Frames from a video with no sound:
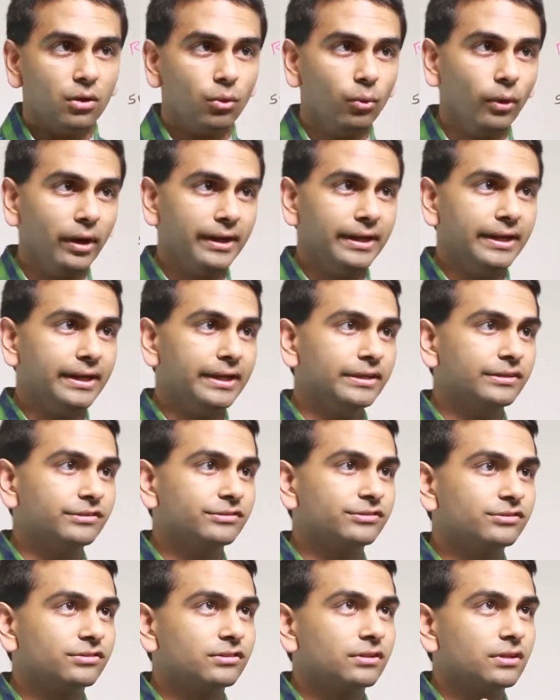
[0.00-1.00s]
what
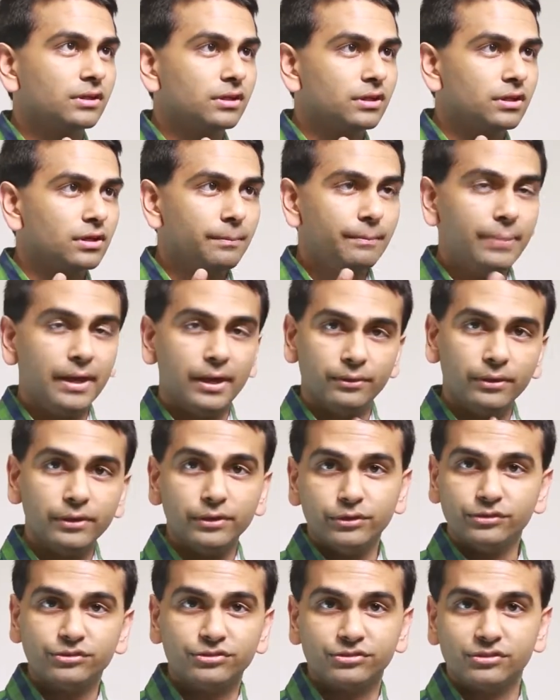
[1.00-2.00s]
is
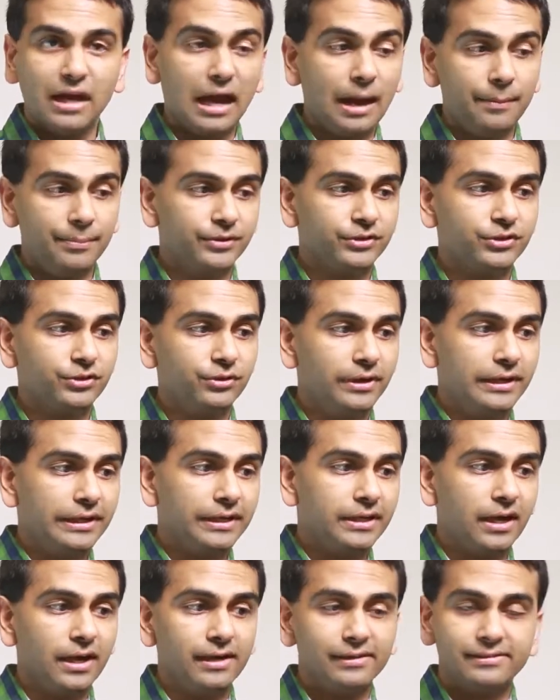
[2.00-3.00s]
Peru's
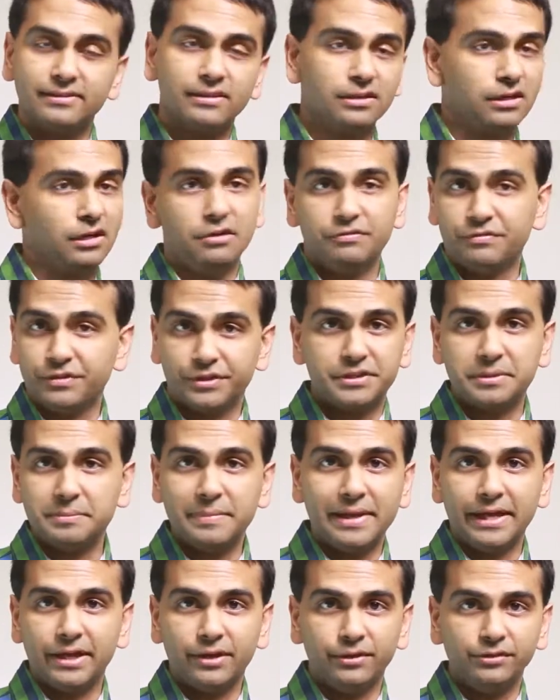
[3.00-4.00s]
opportunity cost for
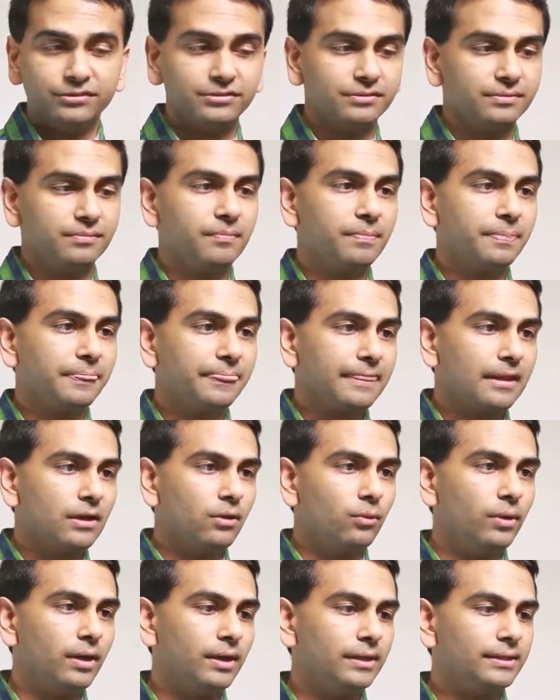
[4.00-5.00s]
tomatoes?
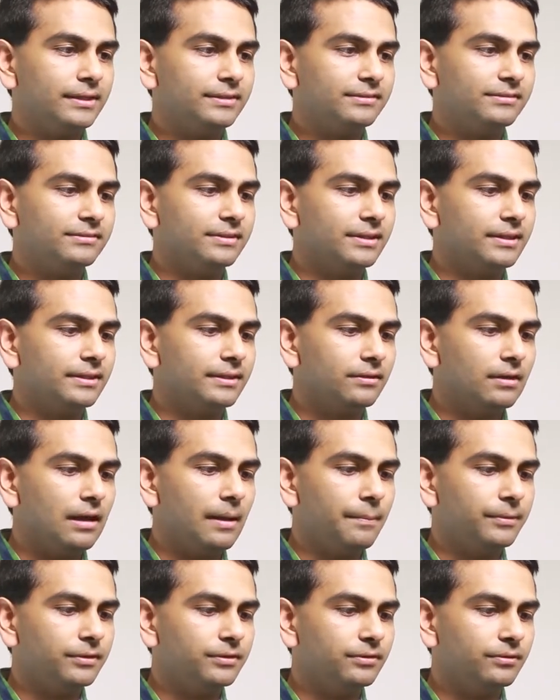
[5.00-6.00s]
Well, let's see. Their
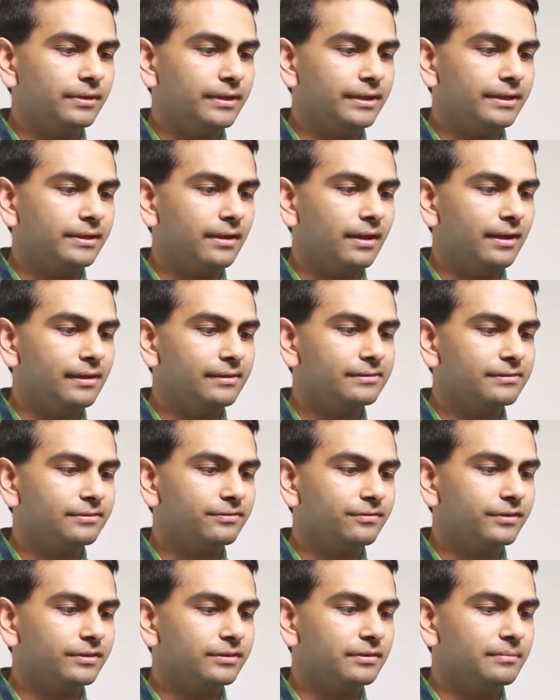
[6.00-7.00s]
opportunity cost
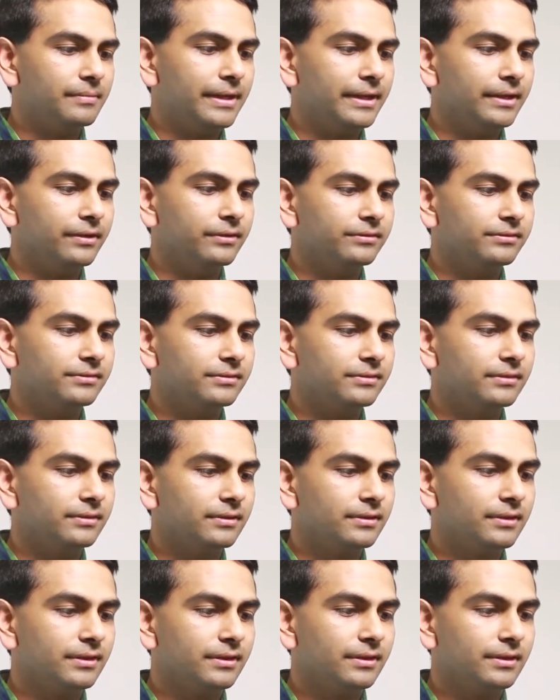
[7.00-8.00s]
for tomatoes
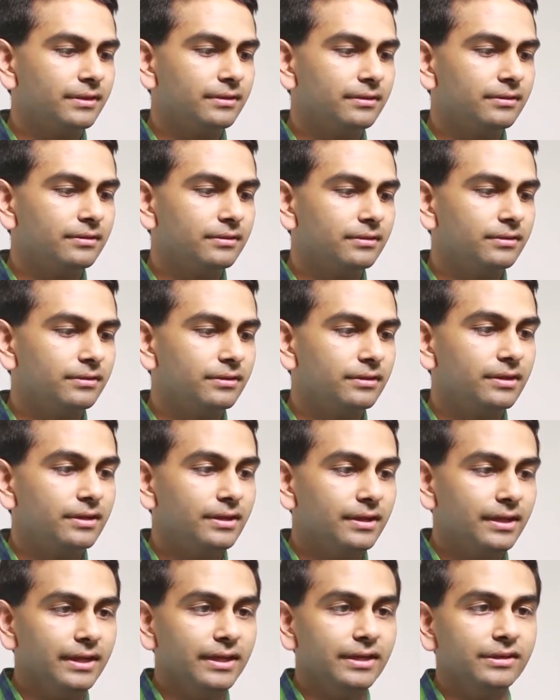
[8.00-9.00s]

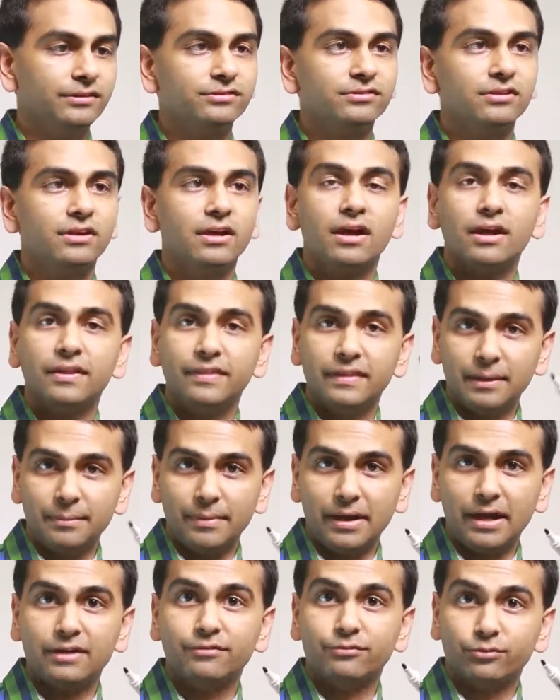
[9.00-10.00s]
is the
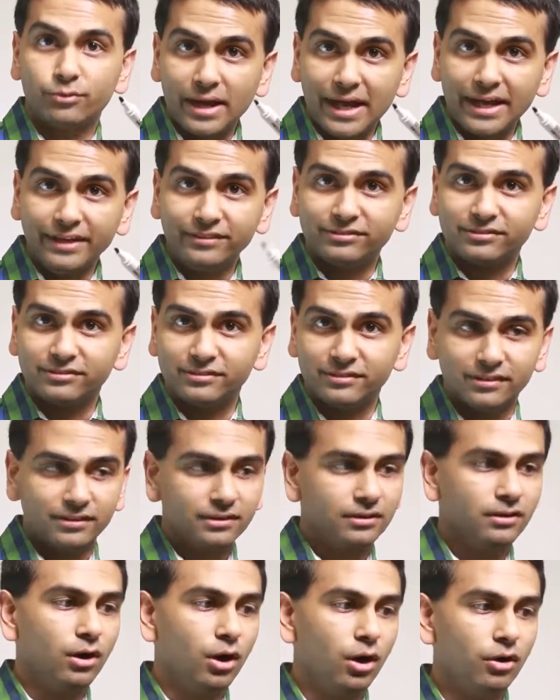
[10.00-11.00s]
amount of rice
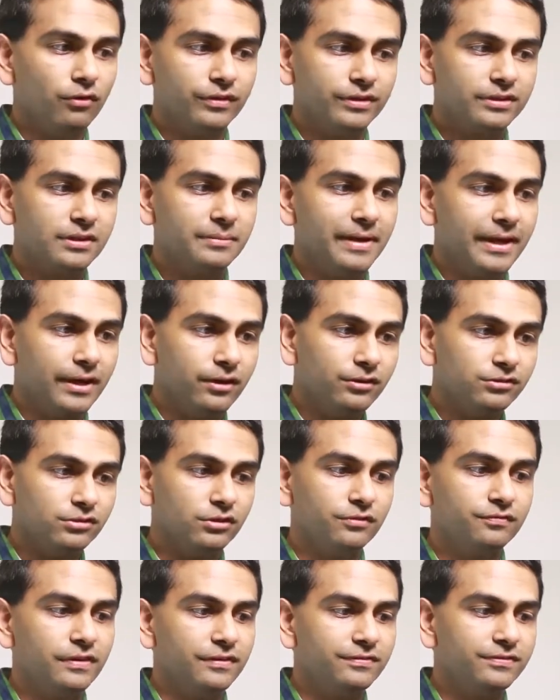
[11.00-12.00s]
over tomatoes,
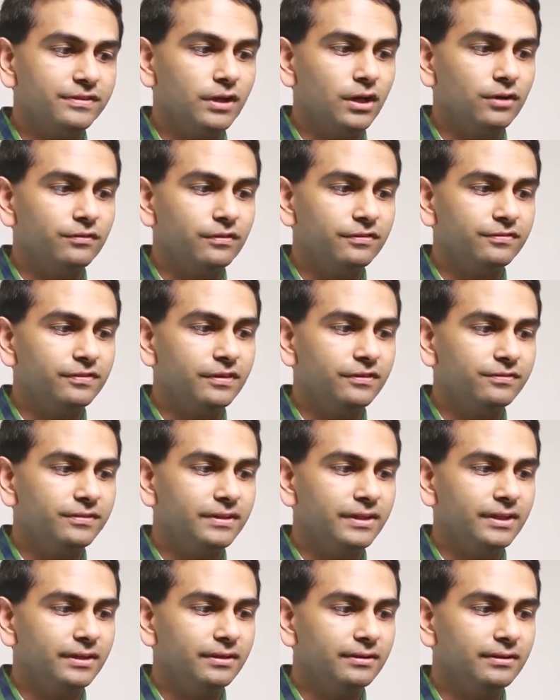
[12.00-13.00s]
so 50 over
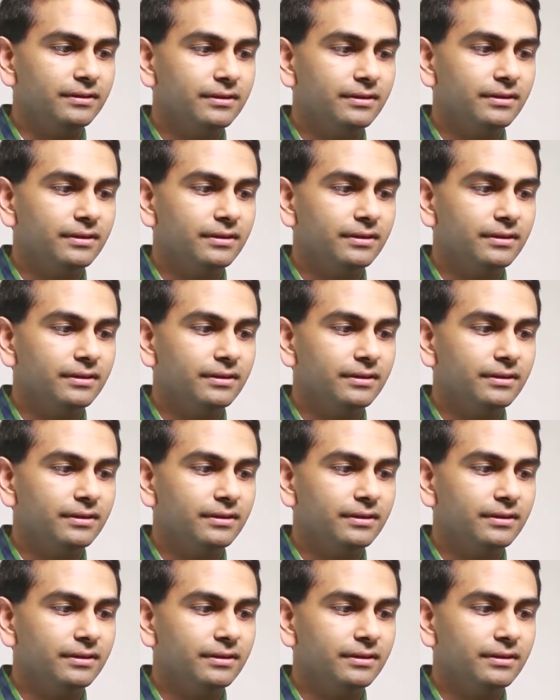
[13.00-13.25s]
50.